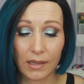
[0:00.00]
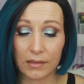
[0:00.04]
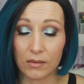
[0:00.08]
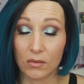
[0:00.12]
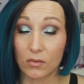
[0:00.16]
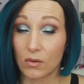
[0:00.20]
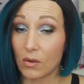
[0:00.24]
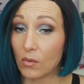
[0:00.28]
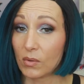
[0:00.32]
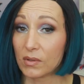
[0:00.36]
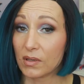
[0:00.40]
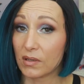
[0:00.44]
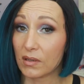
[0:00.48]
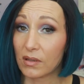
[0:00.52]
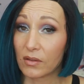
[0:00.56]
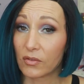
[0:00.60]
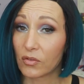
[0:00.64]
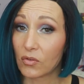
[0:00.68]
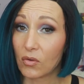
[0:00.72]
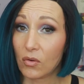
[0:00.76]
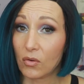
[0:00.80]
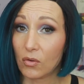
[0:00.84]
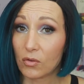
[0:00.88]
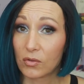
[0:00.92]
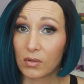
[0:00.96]
I don't know what it
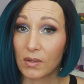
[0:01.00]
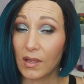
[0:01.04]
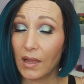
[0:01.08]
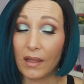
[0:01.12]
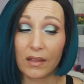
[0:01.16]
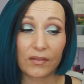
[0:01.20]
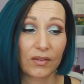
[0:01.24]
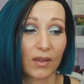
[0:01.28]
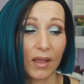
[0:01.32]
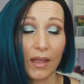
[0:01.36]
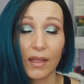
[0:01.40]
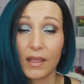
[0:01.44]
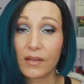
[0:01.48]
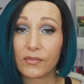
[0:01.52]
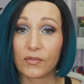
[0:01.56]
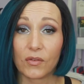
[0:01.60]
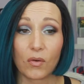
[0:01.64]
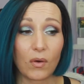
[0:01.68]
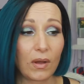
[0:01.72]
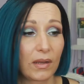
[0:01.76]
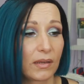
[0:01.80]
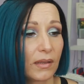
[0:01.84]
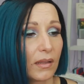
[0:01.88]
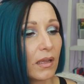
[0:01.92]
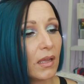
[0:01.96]
is called, guys. I have
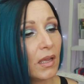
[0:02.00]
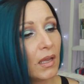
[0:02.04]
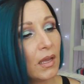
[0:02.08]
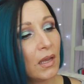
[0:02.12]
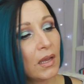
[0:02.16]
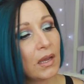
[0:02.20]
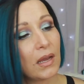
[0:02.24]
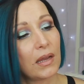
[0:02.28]
no idea.